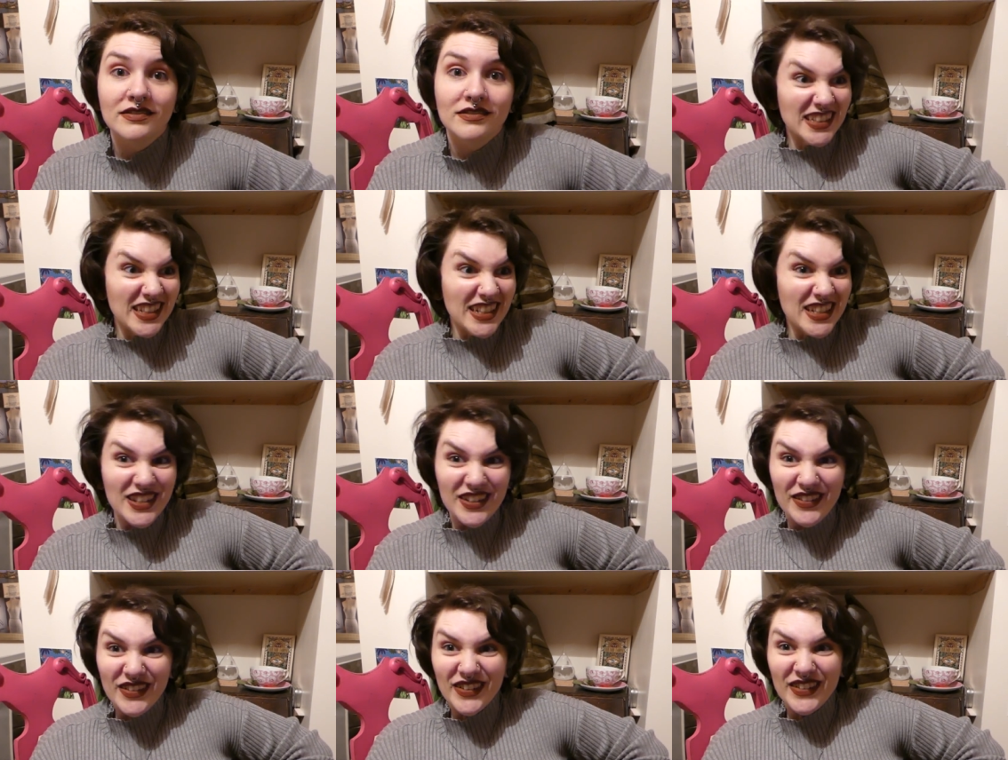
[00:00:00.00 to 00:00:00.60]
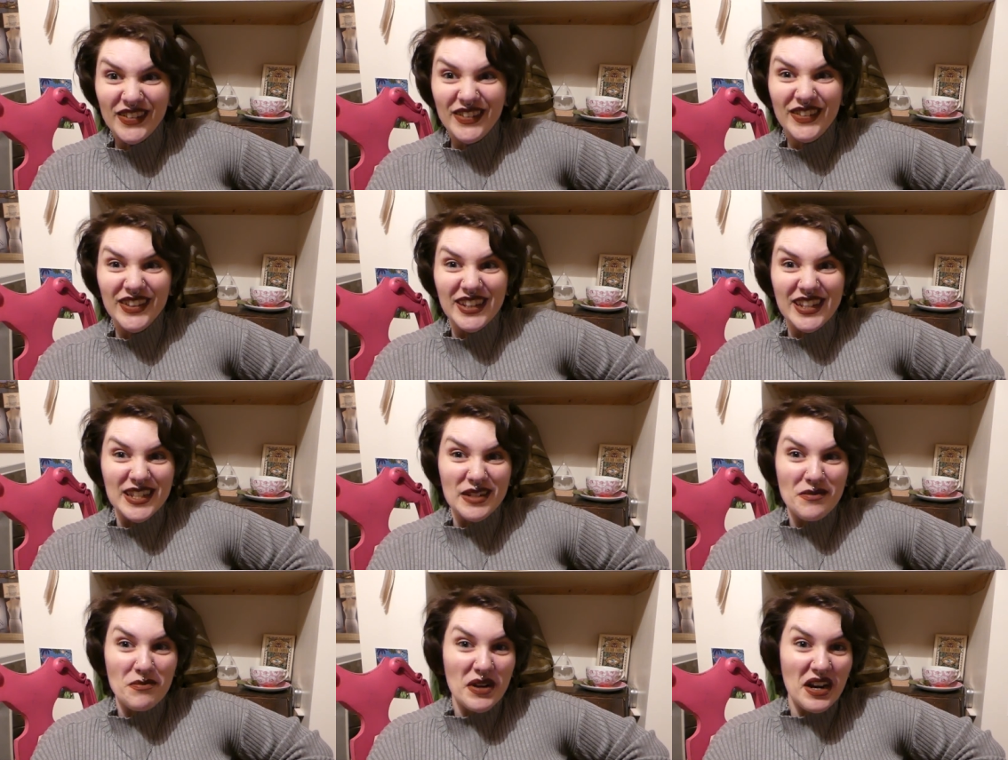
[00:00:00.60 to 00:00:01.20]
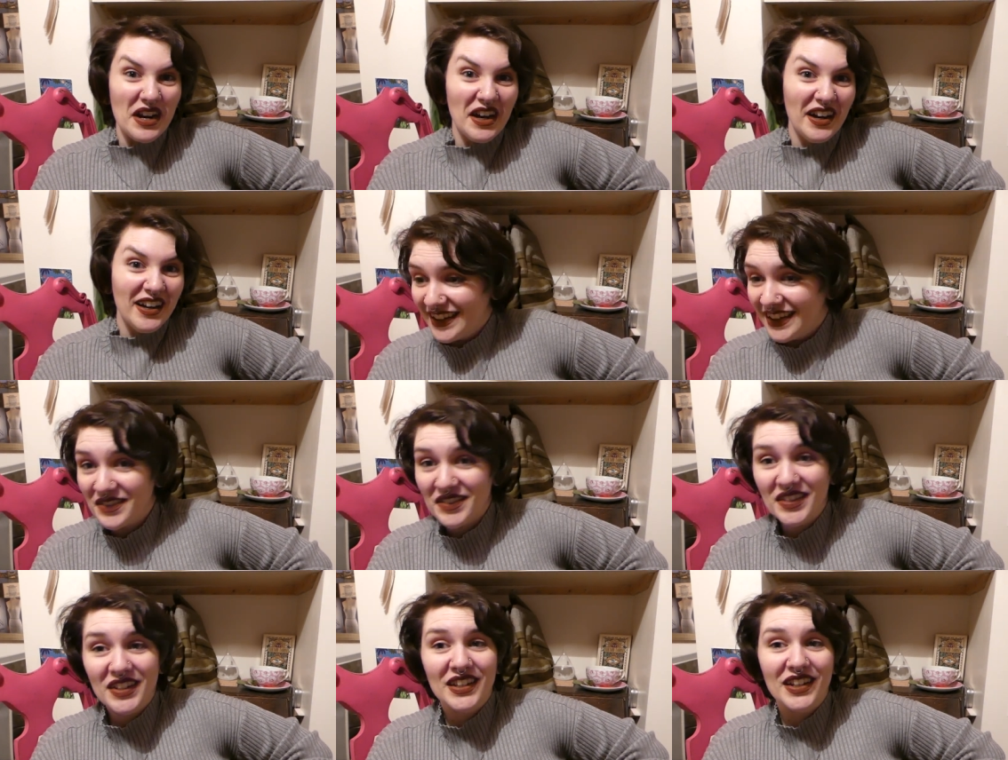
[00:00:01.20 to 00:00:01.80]
It's so cool, it's a bra.
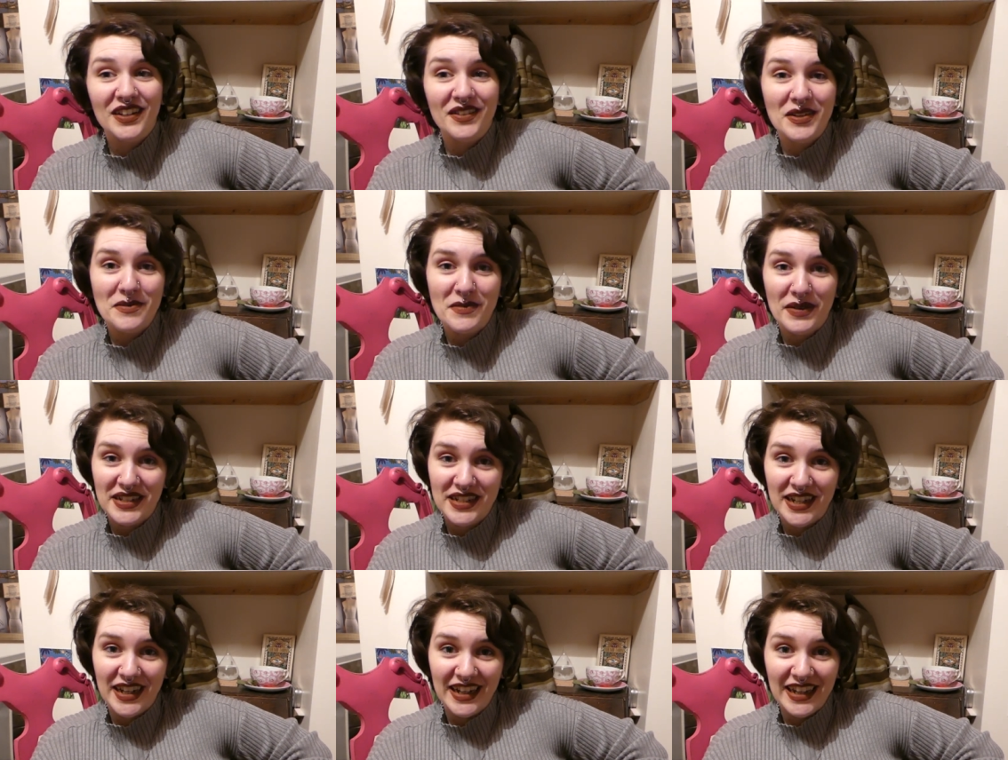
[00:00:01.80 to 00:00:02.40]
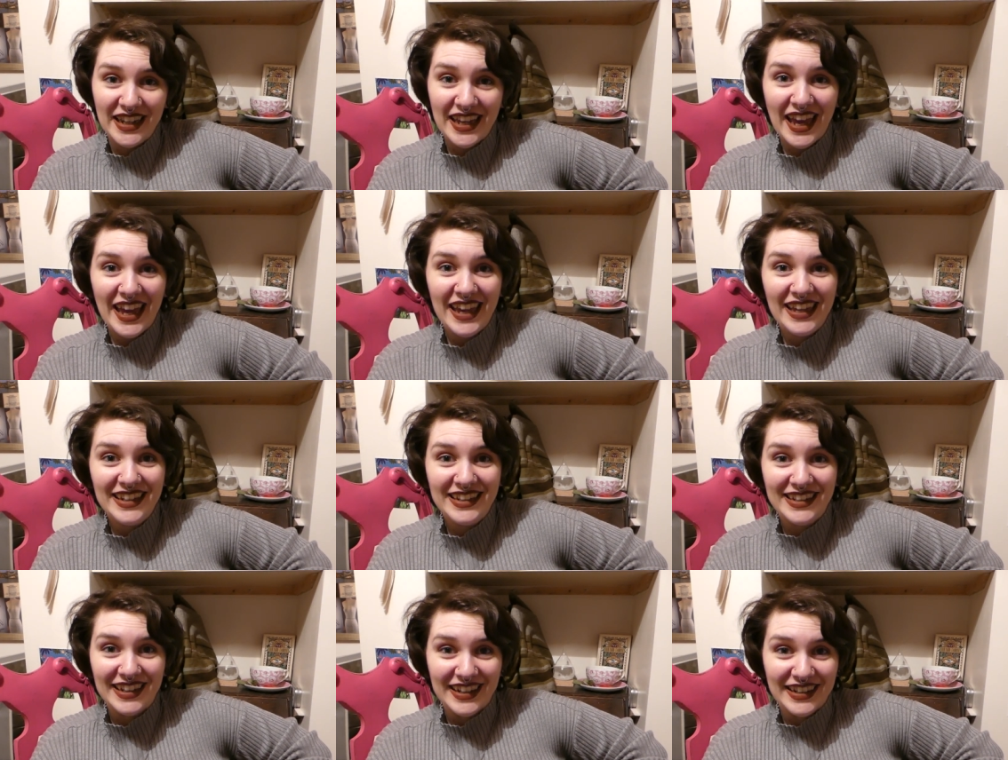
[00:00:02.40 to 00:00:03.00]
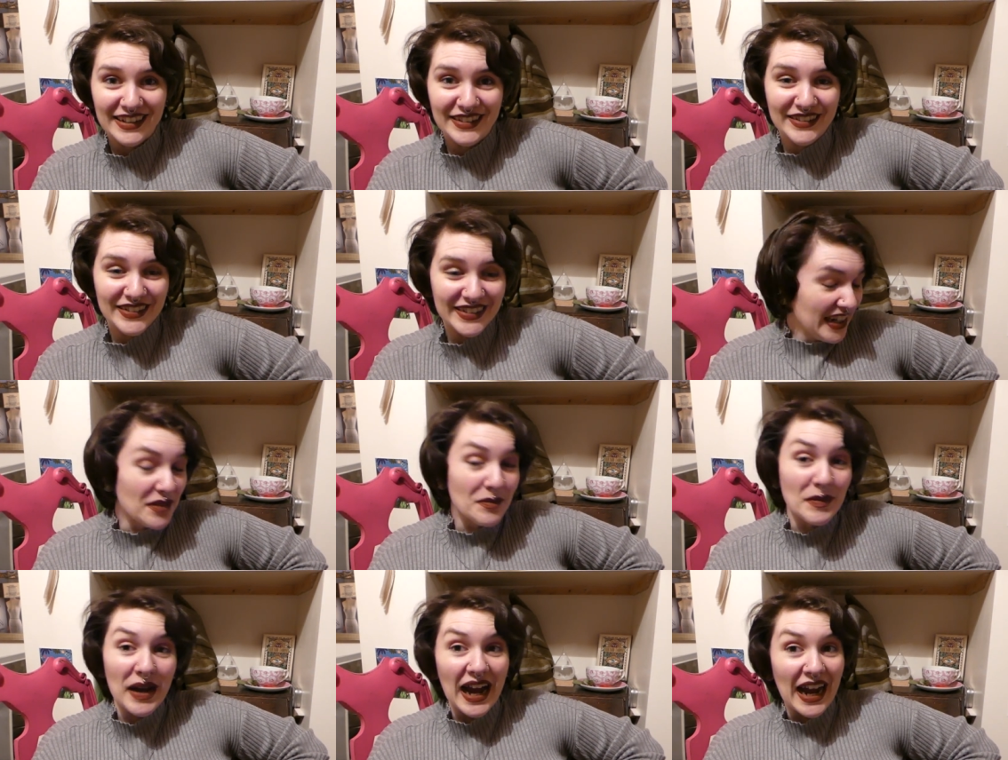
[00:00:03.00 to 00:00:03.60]
I'm gonna go eat my tiny cake now.
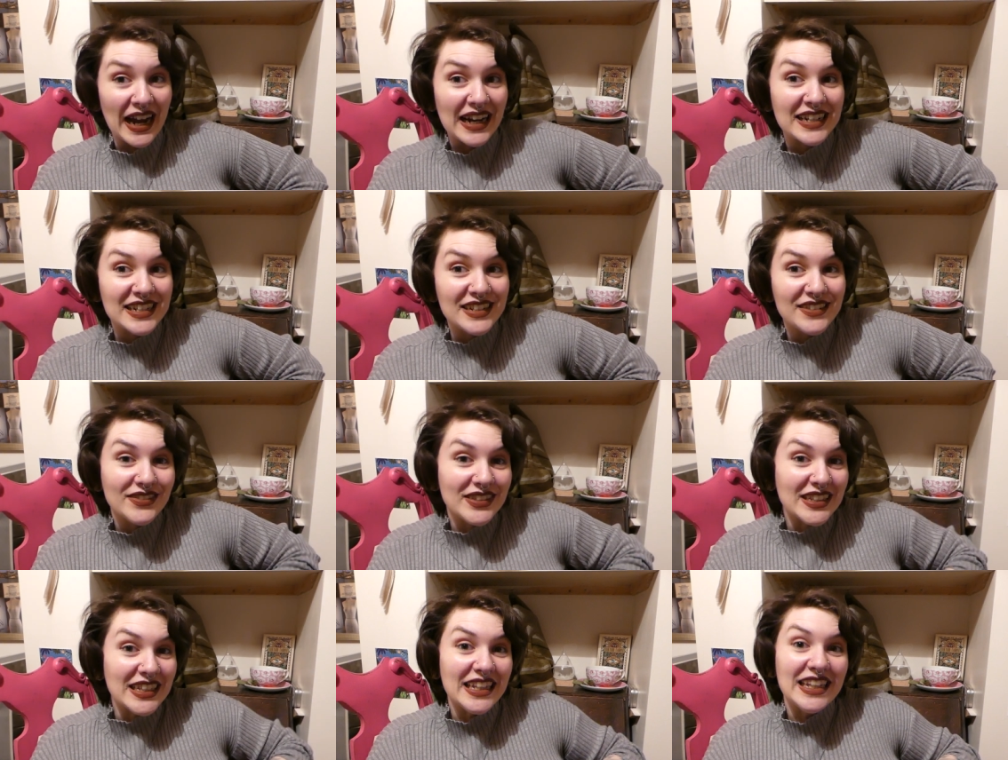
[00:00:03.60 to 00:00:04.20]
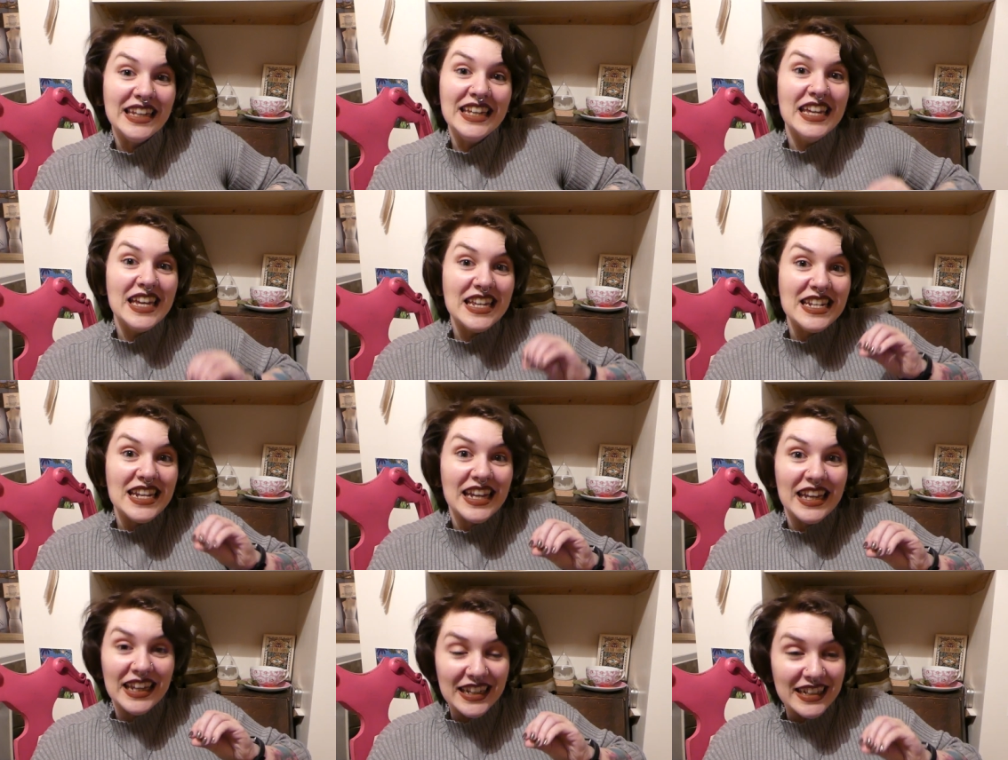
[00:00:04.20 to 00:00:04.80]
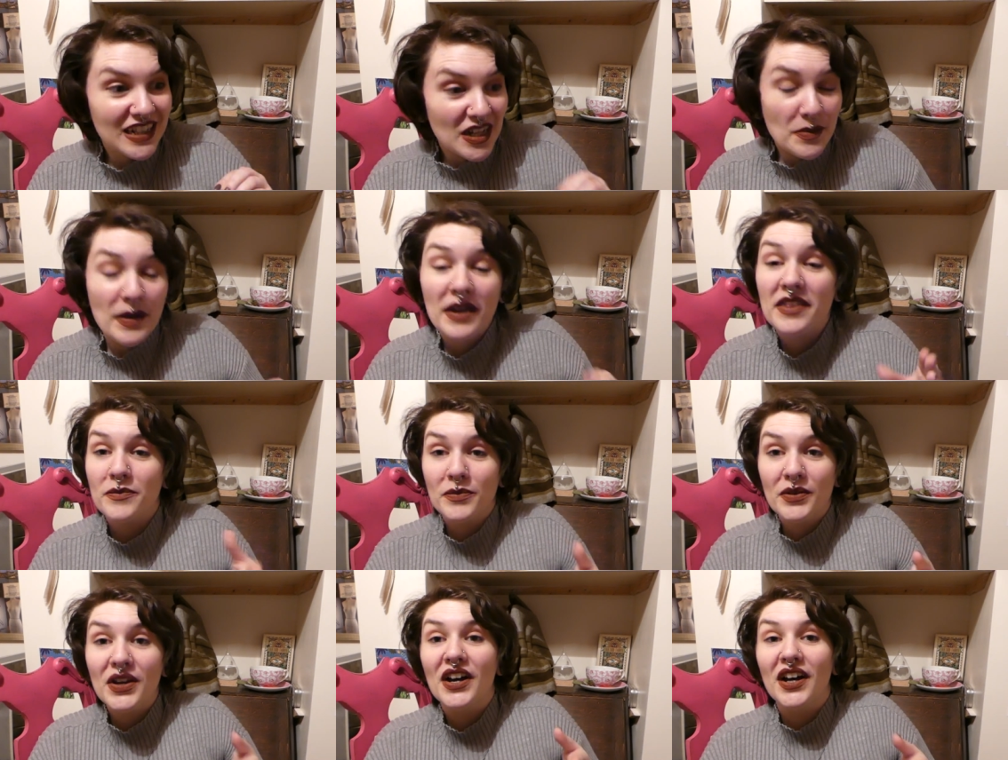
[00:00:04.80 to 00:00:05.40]
I'm actively giddy about the
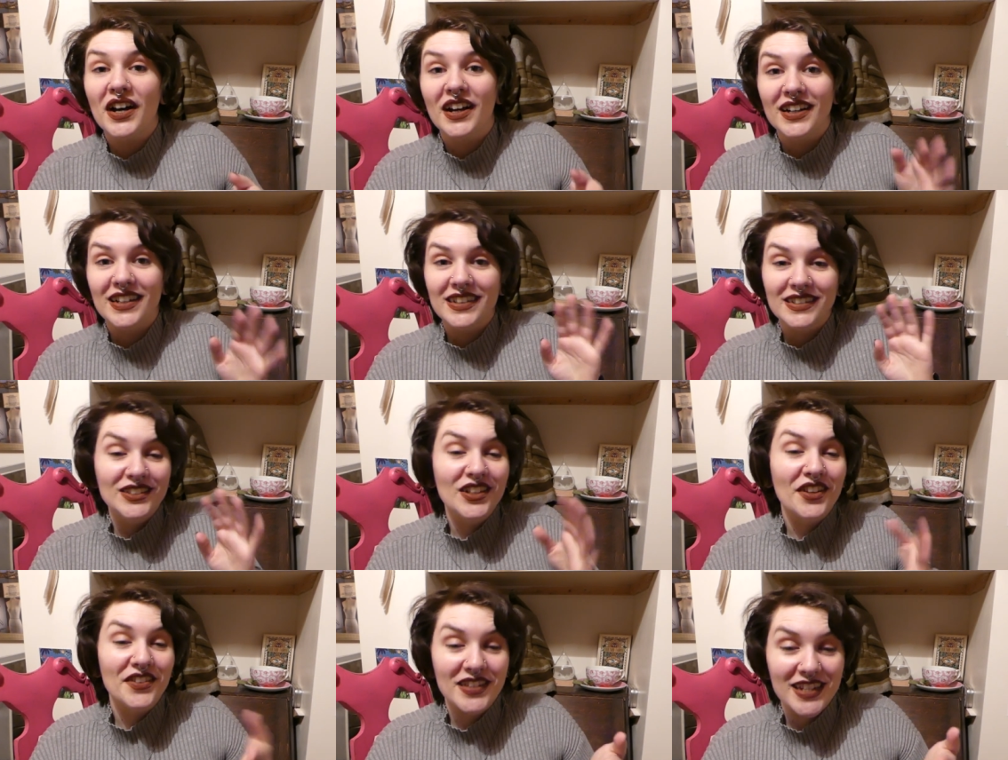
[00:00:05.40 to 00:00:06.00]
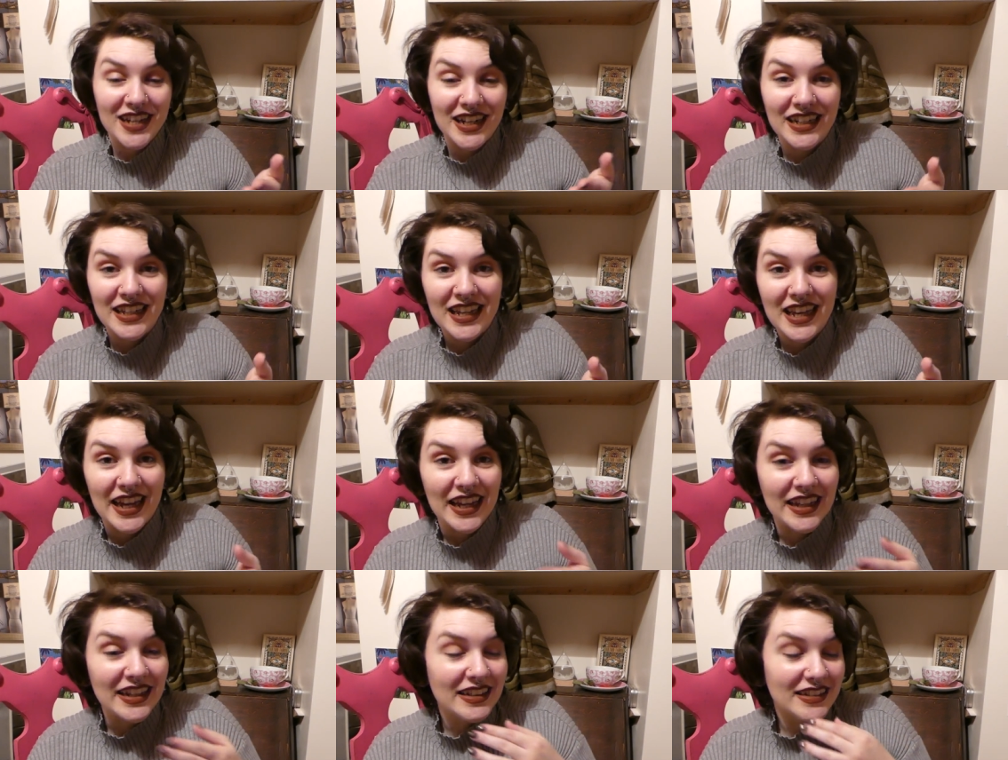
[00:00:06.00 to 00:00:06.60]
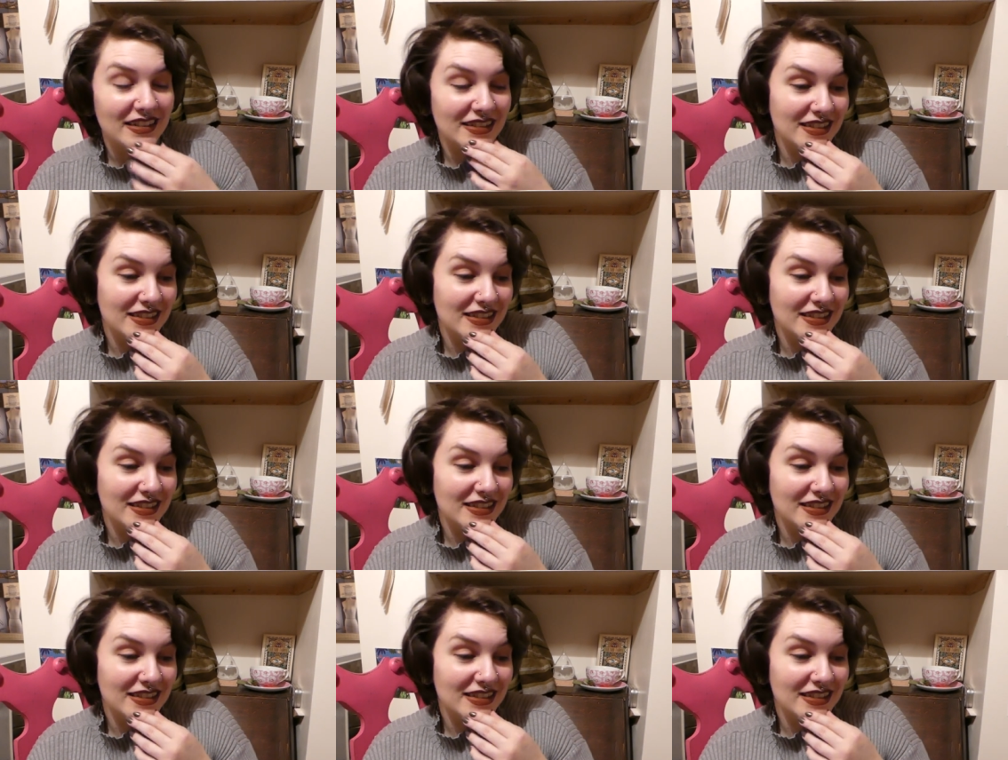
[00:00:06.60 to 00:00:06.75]
bra, not the tiny cake.